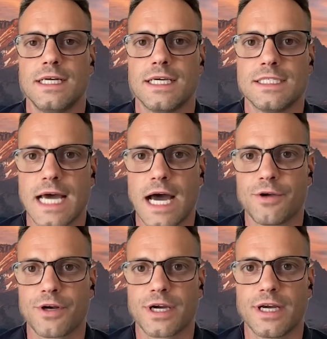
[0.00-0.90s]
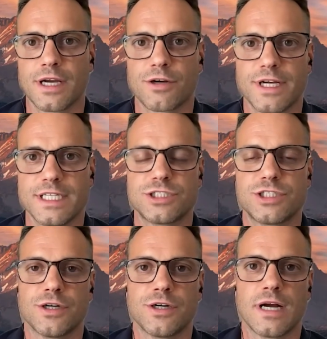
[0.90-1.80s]
is how you're going to increase
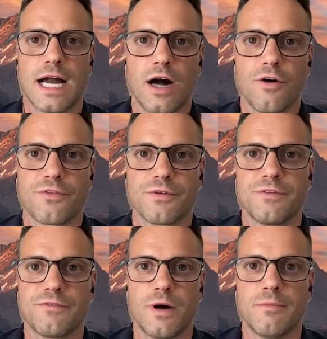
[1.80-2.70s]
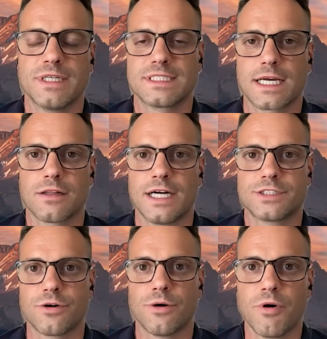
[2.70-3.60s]
your health from a
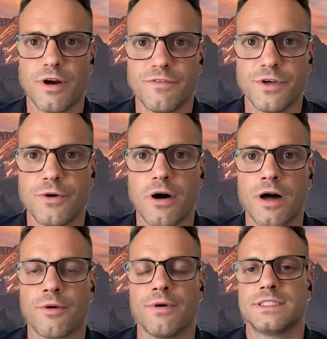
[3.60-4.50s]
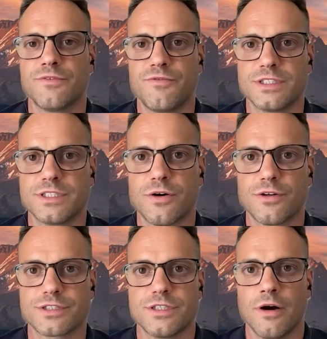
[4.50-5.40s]
psychological point of view all the way to
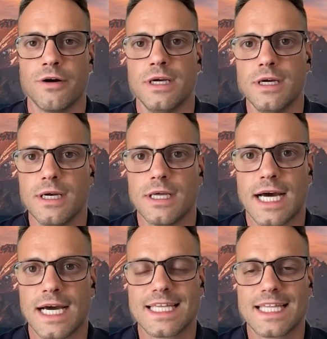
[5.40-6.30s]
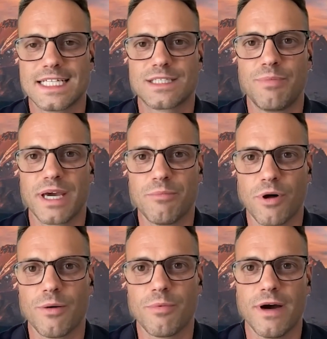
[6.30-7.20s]
physical. So I think that's a big
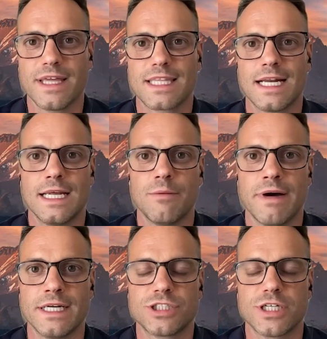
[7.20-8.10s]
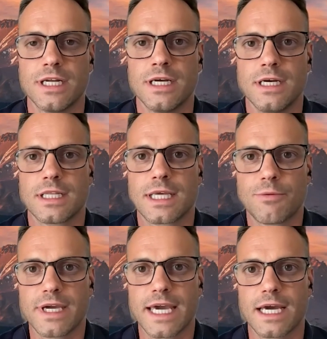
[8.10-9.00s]
bullet point that I didn't mention. I think
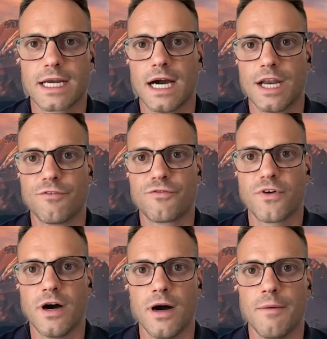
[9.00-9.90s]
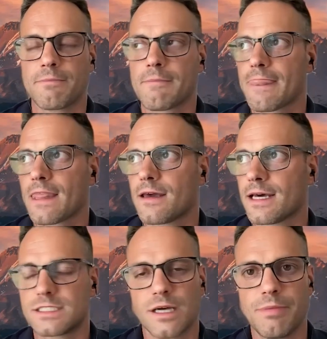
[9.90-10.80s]
we get kind of um,
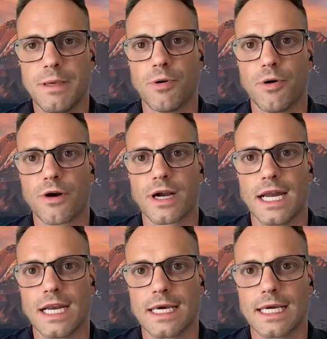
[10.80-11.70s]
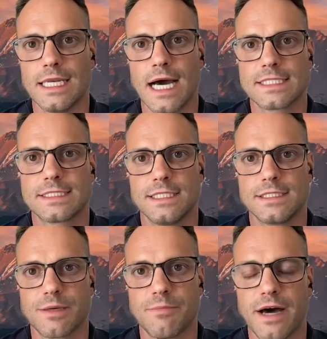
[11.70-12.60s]
like some people are kind of like
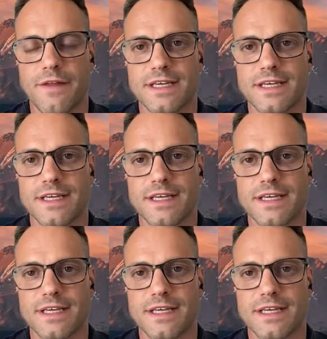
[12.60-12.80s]
Nazis about